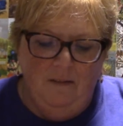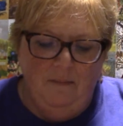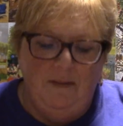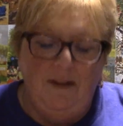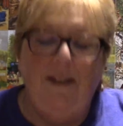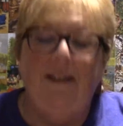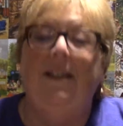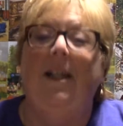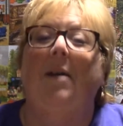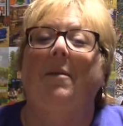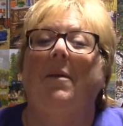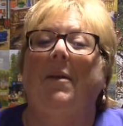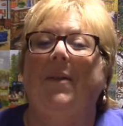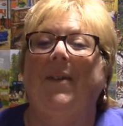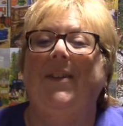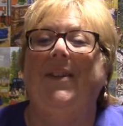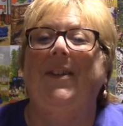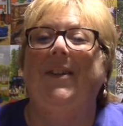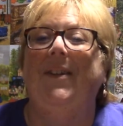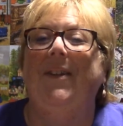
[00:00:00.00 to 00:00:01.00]
Please tell me
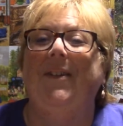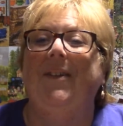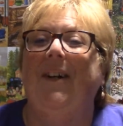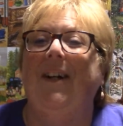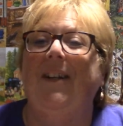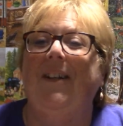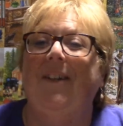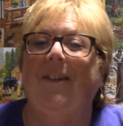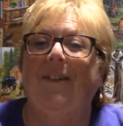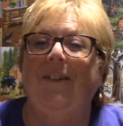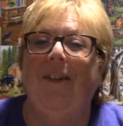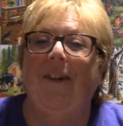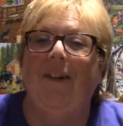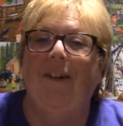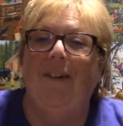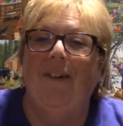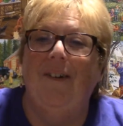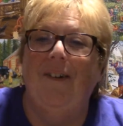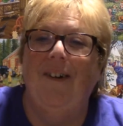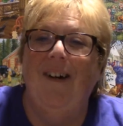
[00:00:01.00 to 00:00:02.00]
what to do. I don't
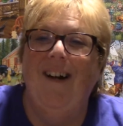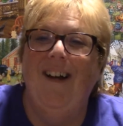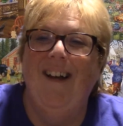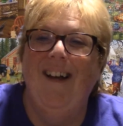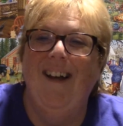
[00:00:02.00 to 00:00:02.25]
know.